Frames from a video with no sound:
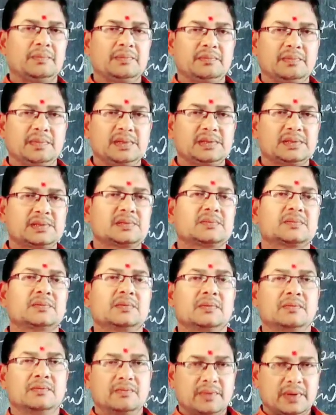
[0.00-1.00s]
means
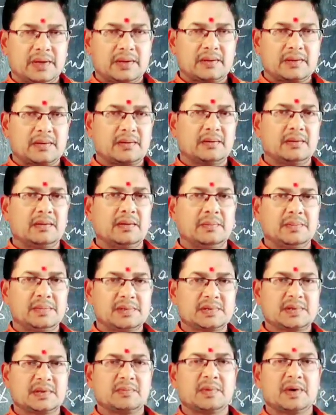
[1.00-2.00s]
where
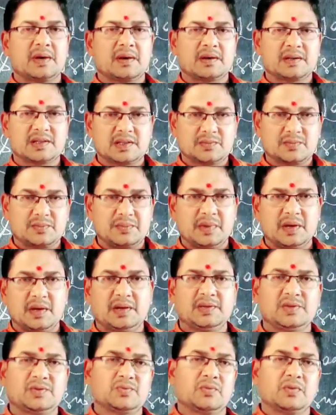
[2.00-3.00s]
Mr. Maharana's
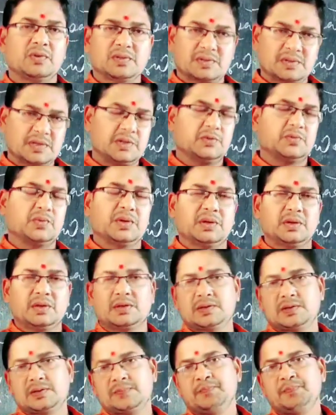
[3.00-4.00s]
village was
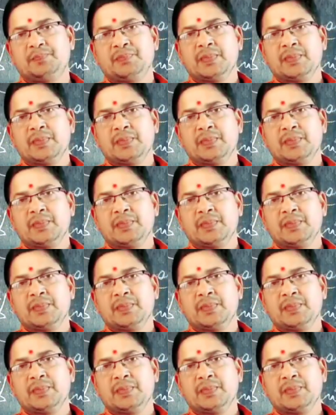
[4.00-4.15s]
situated.